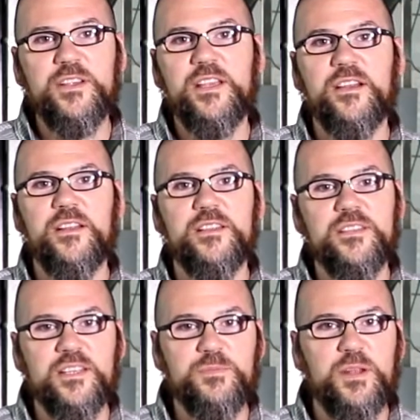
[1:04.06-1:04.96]
here, and
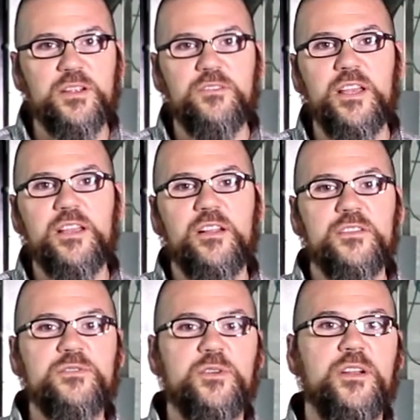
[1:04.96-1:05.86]
it's been a great
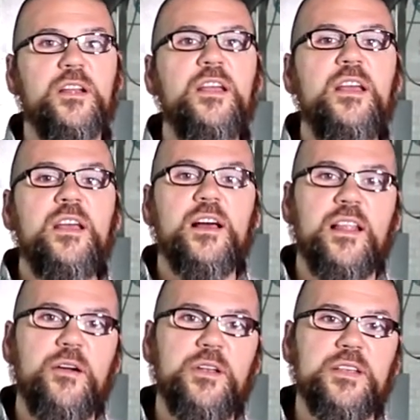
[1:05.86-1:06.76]
color sorter,
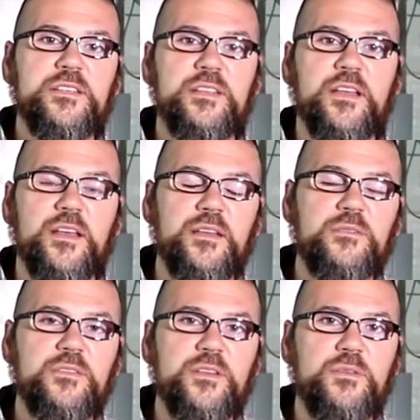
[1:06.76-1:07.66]
allowing us
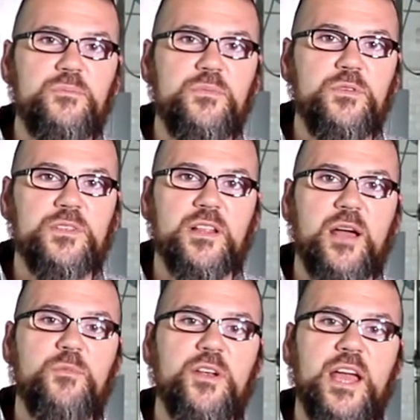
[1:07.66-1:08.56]
to use a
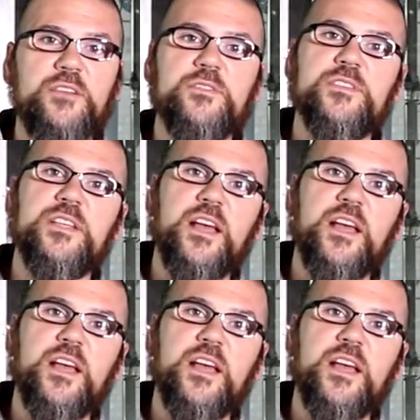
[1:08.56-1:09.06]
lot more naturals and